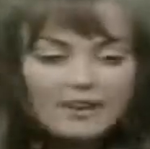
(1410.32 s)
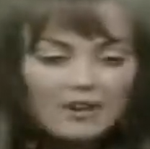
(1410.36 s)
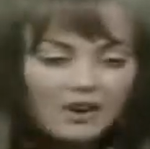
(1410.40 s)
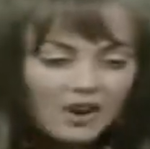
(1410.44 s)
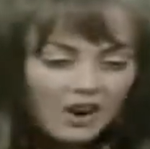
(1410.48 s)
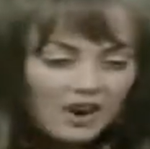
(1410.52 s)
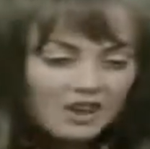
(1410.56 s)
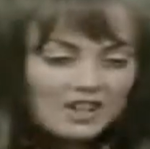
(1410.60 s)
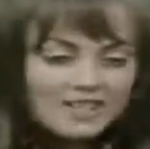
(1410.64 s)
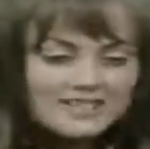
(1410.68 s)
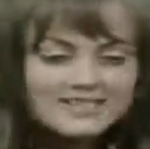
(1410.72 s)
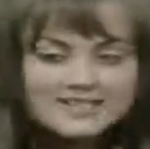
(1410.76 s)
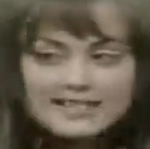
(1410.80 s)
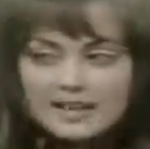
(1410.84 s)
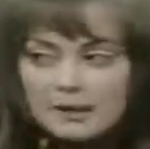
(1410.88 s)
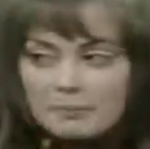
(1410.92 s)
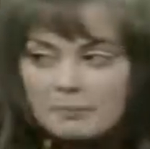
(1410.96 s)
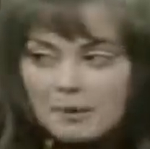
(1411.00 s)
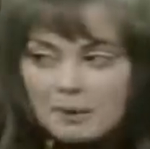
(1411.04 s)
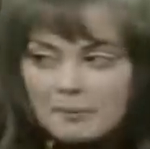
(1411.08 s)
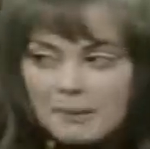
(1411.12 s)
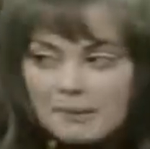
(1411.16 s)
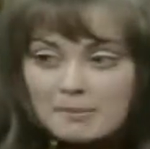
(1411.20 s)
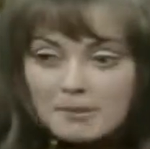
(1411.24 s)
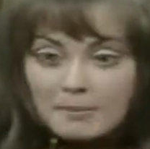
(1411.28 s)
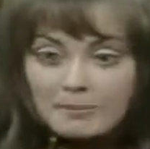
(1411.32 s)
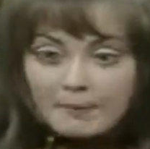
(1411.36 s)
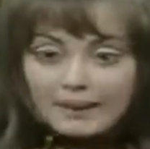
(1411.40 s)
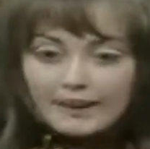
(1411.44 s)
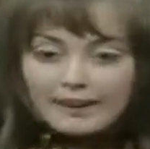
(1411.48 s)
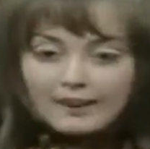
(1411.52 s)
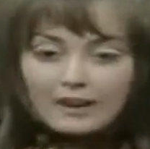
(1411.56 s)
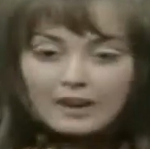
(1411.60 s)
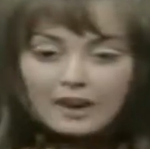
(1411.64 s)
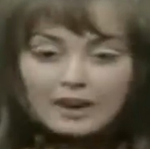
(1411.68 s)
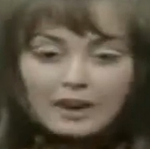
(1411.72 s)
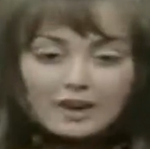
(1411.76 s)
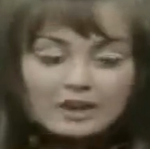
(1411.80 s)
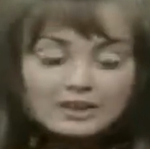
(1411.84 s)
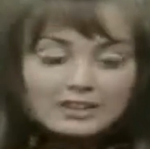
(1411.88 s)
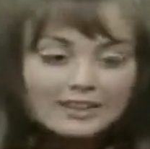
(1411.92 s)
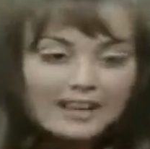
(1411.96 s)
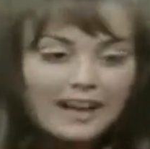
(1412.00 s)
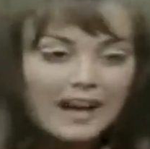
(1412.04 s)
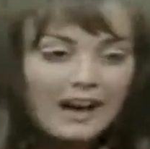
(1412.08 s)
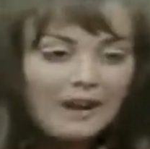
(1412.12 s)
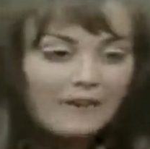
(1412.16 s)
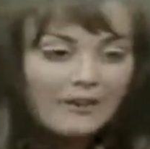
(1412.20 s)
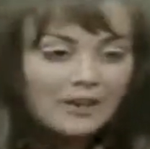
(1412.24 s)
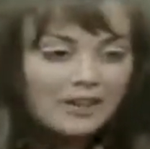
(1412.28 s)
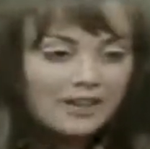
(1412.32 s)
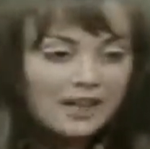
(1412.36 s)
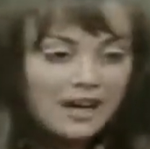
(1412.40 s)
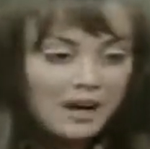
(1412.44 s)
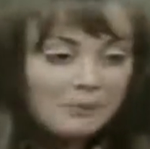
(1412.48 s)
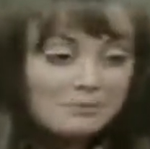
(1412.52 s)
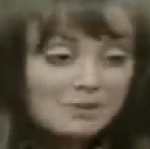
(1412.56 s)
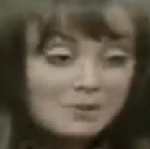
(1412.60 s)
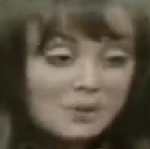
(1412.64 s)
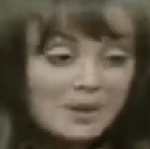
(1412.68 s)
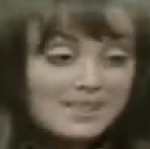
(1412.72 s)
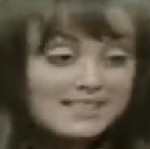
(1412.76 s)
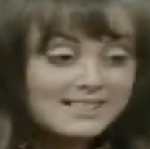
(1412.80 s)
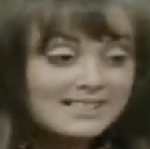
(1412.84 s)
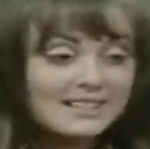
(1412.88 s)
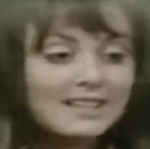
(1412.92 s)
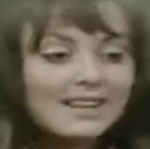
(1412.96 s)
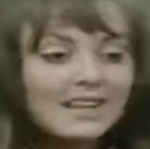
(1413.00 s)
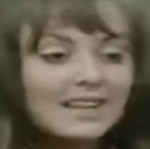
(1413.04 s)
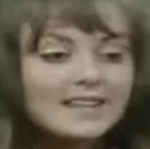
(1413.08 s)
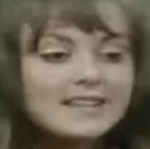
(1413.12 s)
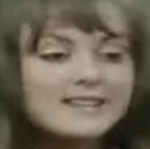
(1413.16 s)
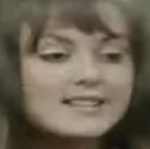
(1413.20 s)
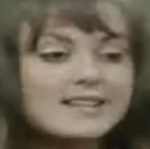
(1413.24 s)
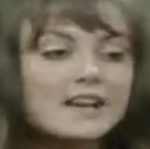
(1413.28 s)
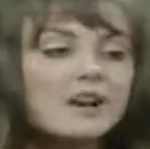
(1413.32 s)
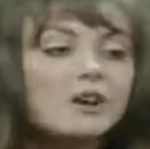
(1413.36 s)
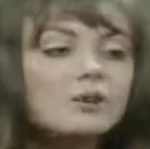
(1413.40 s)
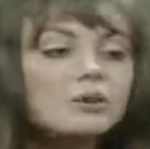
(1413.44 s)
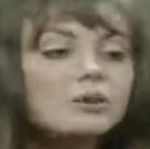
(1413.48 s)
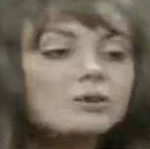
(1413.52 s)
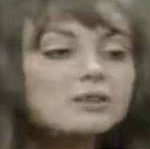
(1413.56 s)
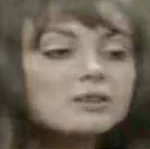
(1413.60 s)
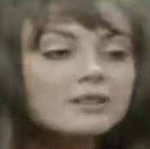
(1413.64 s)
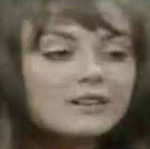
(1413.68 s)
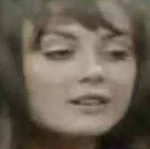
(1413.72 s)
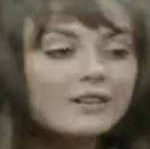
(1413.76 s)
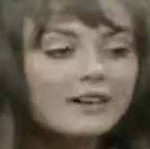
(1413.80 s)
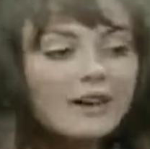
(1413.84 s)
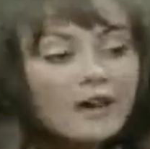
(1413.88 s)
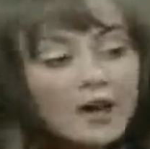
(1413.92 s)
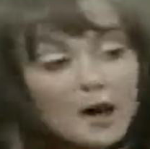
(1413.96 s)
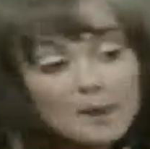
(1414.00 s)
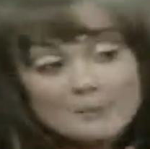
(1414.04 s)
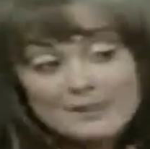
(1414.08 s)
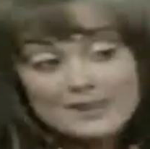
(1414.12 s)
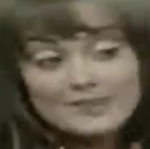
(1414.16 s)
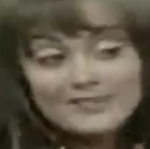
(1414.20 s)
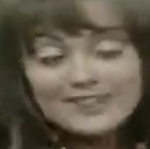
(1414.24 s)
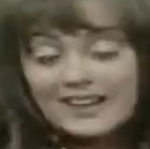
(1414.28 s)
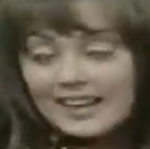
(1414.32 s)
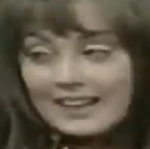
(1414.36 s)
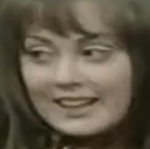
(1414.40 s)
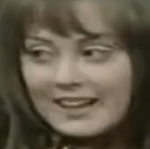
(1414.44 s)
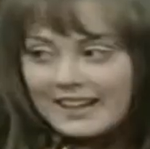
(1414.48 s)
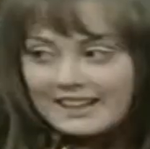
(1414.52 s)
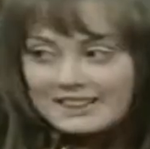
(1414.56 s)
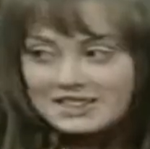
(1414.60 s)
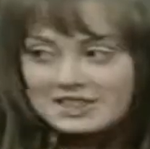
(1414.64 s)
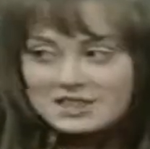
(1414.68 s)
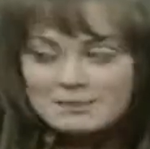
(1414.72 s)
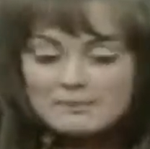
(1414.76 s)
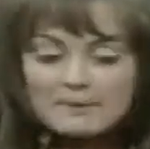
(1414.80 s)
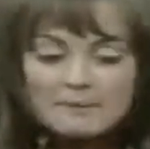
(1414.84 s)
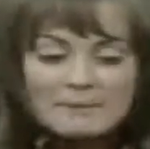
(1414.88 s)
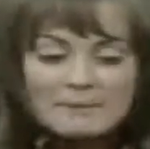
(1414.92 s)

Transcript: Honestly, Mum, I'm a big girl now. 20 years old. I'm even engaged to be